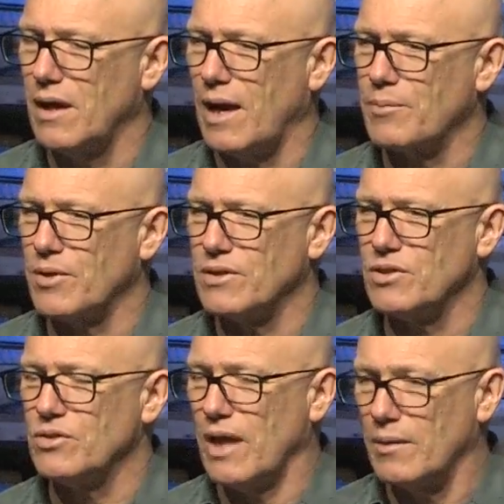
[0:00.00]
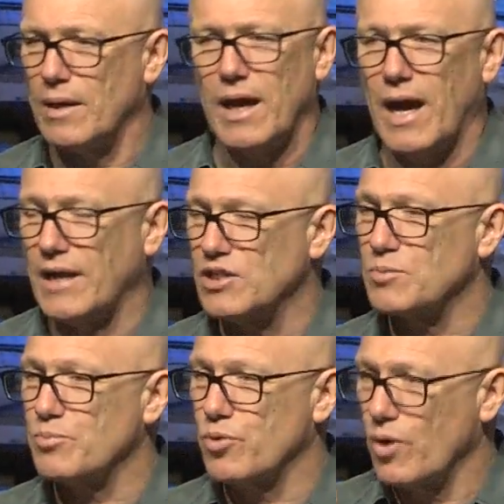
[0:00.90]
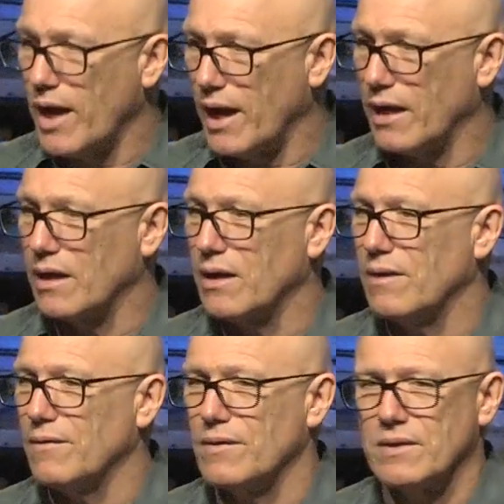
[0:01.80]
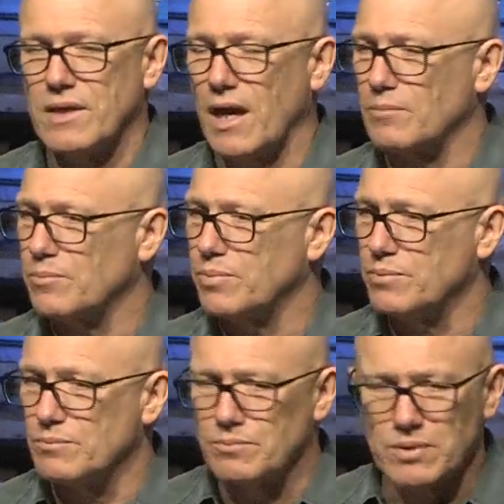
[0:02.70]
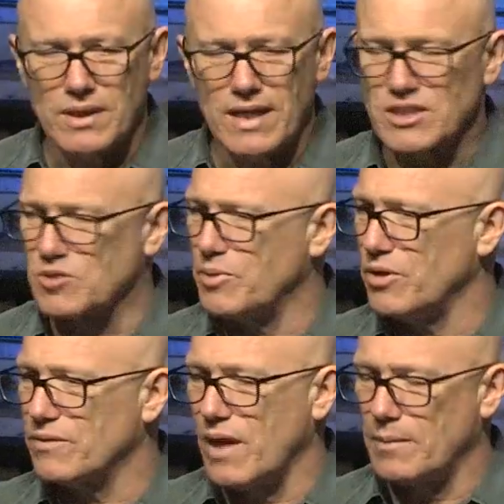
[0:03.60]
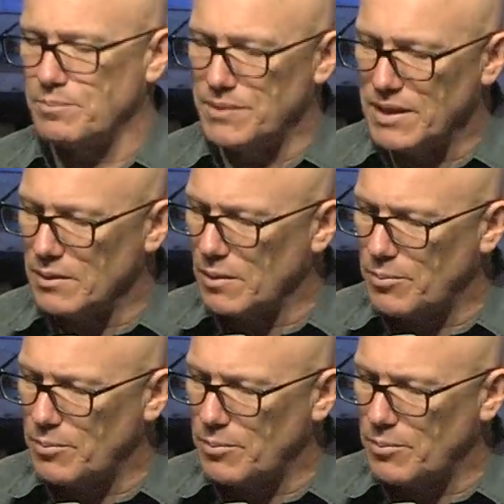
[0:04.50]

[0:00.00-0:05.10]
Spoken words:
I pray that you'd help. I just pray, God, bless Spirit of God, be a